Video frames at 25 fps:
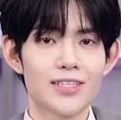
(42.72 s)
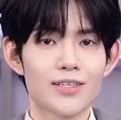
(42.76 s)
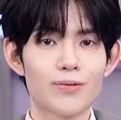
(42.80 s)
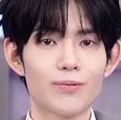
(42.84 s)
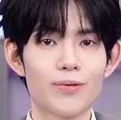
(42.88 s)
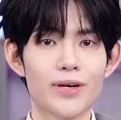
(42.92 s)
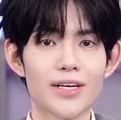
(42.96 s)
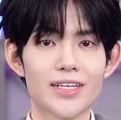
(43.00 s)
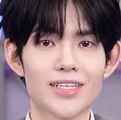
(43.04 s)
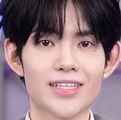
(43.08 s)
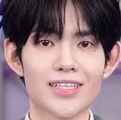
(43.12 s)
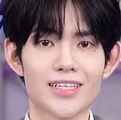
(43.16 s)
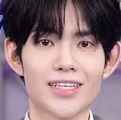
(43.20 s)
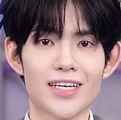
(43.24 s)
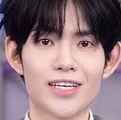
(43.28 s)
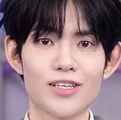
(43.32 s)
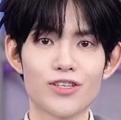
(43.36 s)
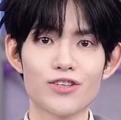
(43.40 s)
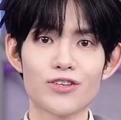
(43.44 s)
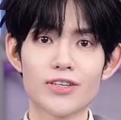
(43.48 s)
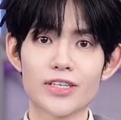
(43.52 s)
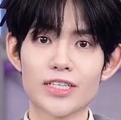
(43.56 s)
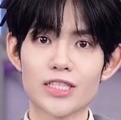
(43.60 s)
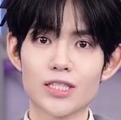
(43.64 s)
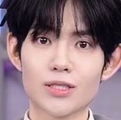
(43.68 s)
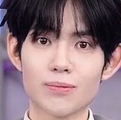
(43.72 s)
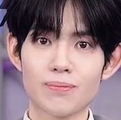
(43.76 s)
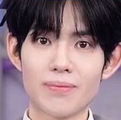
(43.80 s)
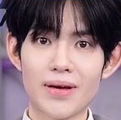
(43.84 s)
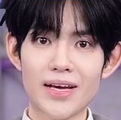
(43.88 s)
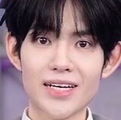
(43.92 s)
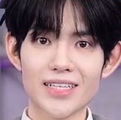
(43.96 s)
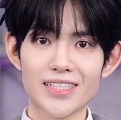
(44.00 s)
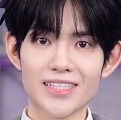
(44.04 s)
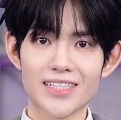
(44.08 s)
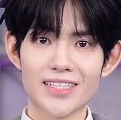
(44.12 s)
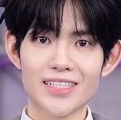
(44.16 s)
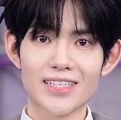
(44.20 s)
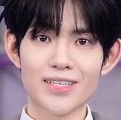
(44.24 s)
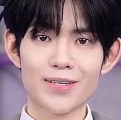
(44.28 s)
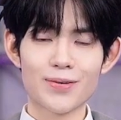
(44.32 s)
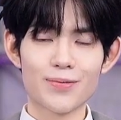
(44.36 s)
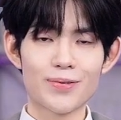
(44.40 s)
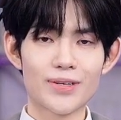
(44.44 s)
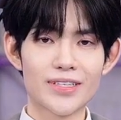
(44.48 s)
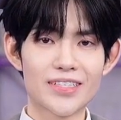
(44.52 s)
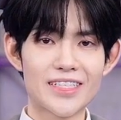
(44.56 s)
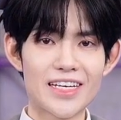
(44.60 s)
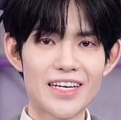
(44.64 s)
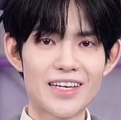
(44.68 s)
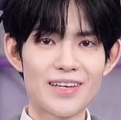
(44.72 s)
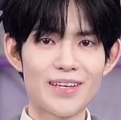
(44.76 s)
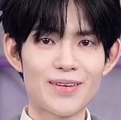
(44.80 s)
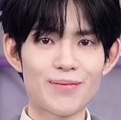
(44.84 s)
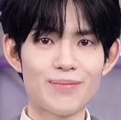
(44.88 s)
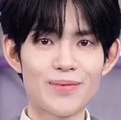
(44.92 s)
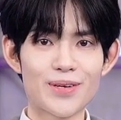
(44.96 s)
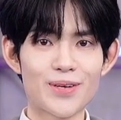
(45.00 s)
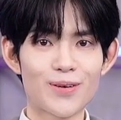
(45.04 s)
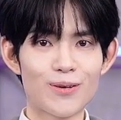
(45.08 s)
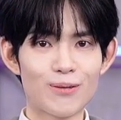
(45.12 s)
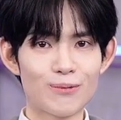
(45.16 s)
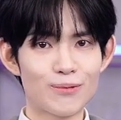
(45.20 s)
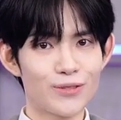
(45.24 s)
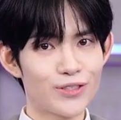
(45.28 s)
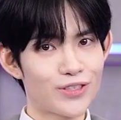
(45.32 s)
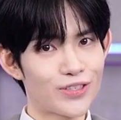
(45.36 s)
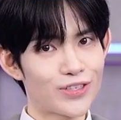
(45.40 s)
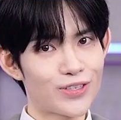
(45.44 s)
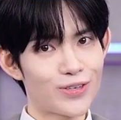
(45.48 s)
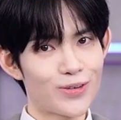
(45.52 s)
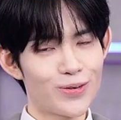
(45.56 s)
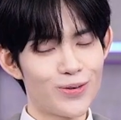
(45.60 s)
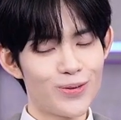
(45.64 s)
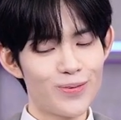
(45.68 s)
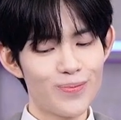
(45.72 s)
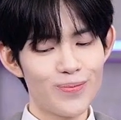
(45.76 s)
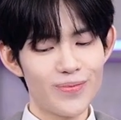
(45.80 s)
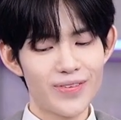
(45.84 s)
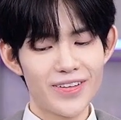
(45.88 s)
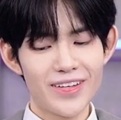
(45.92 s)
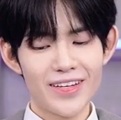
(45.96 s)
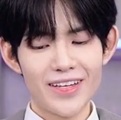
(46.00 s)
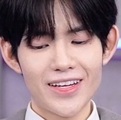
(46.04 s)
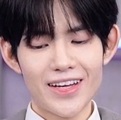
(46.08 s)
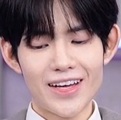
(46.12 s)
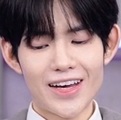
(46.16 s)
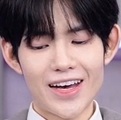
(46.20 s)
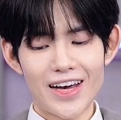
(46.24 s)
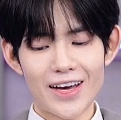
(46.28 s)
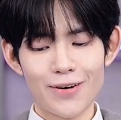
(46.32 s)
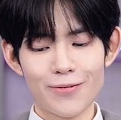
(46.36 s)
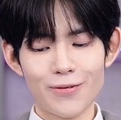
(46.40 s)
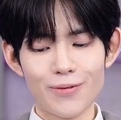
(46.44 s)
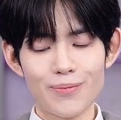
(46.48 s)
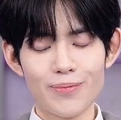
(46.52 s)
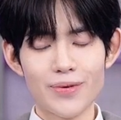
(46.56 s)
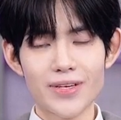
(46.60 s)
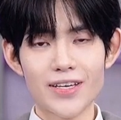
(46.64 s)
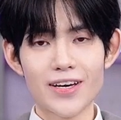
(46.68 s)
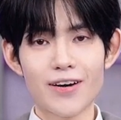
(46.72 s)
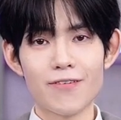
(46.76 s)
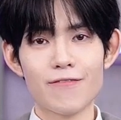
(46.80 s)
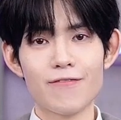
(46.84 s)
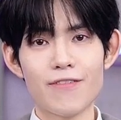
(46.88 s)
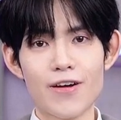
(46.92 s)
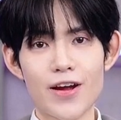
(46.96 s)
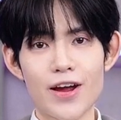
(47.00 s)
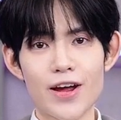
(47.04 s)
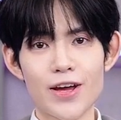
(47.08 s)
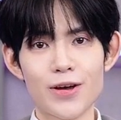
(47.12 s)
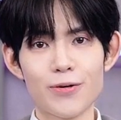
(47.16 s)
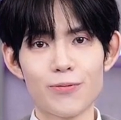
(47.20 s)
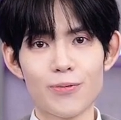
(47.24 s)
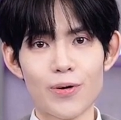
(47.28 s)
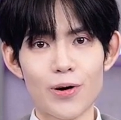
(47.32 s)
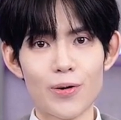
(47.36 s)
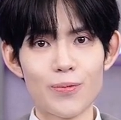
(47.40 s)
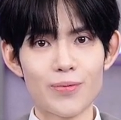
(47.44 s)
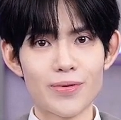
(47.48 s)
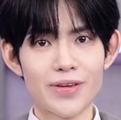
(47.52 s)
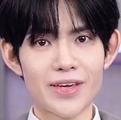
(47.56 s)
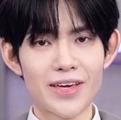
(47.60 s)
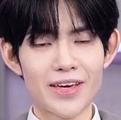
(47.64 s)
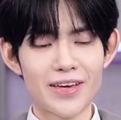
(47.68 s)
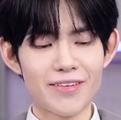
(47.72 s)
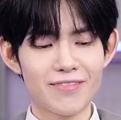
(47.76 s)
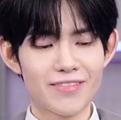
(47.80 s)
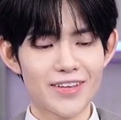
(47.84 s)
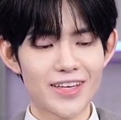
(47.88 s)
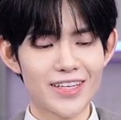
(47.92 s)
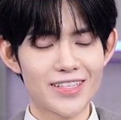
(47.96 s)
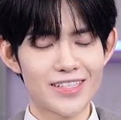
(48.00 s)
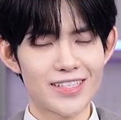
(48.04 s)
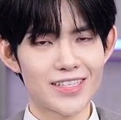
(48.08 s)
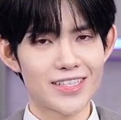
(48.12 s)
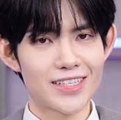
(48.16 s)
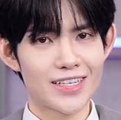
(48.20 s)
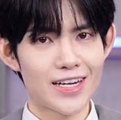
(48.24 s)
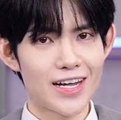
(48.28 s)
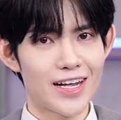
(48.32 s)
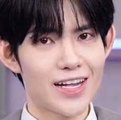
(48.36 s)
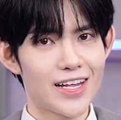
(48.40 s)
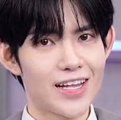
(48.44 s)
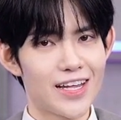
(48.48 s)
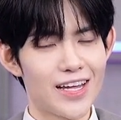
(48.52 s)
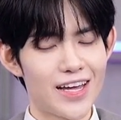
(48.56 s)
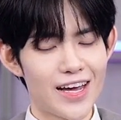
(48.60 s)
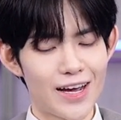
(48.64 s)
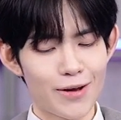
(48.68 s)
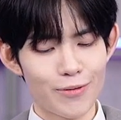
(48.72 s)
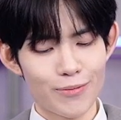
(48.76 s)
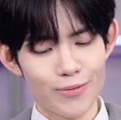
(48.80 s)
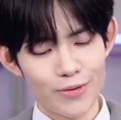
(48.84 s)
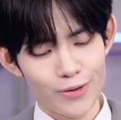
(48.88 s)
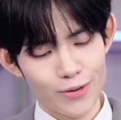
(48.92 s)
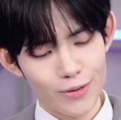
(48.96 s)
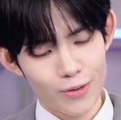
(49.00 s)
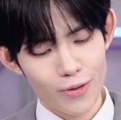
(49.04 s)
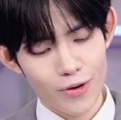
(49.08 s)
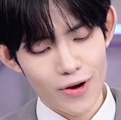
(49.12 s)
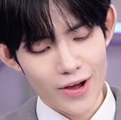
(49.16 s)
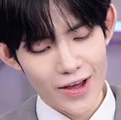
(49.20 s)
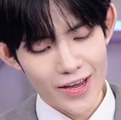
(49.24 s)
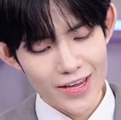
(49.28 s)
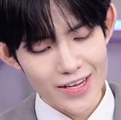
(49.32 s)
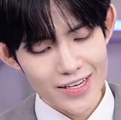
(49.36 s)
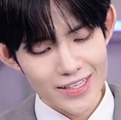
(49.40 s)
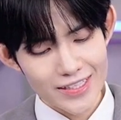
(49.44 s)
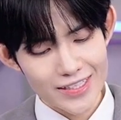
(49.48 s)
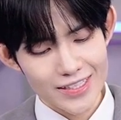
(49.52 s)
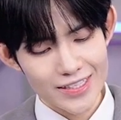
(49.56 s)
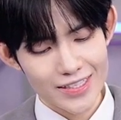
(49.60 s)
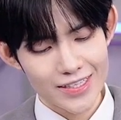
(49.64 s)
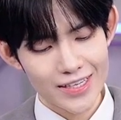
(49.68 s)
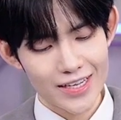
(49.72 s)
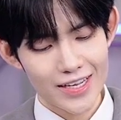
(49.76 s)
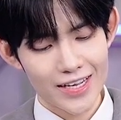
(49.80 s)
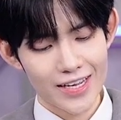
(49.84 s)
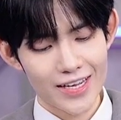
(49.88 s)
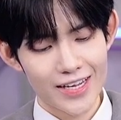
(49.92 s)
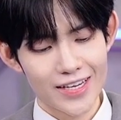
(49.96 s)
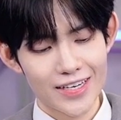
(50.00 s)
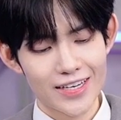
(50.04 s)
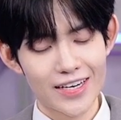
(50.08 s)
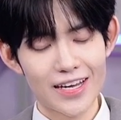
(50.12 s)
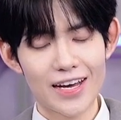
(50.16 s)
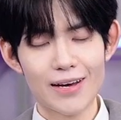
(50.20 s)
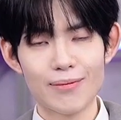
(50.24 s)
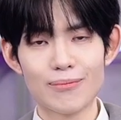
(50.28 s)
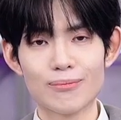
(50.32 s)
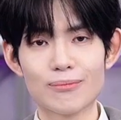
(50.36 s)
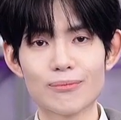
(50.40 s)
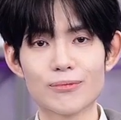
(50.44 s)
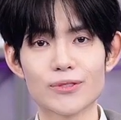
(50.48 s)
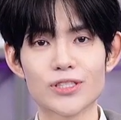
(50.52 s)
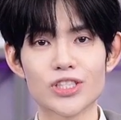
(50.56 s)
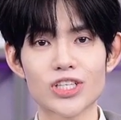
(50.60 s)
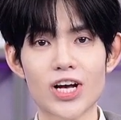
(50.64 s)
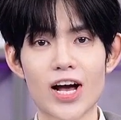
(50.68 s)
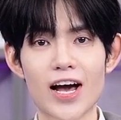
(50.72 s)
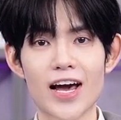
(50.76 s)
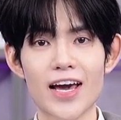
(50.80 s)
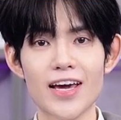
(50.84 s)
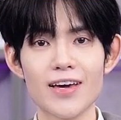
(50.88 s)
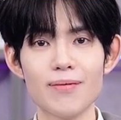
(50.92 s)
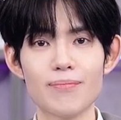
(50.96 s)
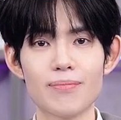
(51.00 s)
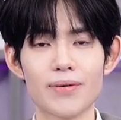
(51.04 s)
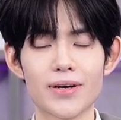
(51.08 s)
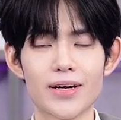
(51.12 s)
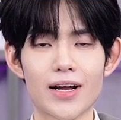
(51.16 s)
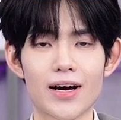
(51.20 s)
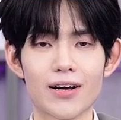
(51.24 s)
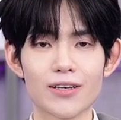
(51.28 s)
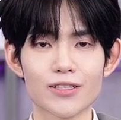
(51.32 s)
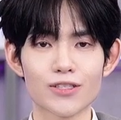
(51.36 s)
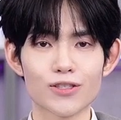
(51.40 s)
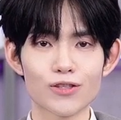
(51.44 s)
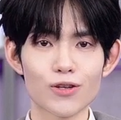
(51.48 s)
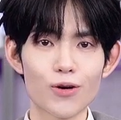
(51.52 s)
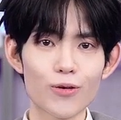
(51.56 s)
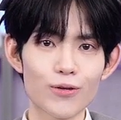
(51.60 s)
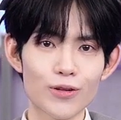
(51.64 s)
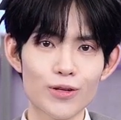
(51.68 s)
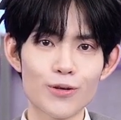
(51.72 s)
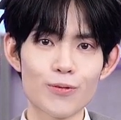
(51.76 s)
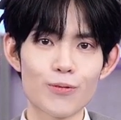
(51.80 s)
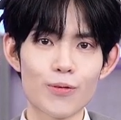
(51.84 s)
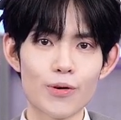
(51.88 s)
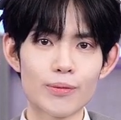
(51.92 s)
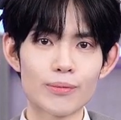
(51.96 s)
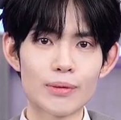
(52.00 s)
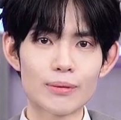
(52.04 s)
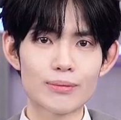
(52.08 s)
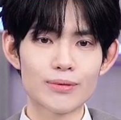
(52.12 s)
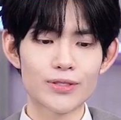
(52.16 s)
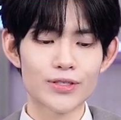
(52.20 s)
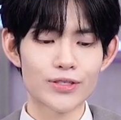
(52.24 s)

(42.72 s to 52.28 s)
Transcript: What can you expect while taking me home to your home? I will be a very well-behaved kitten. I will be quiet and I'm shy, but I'll slowly warm up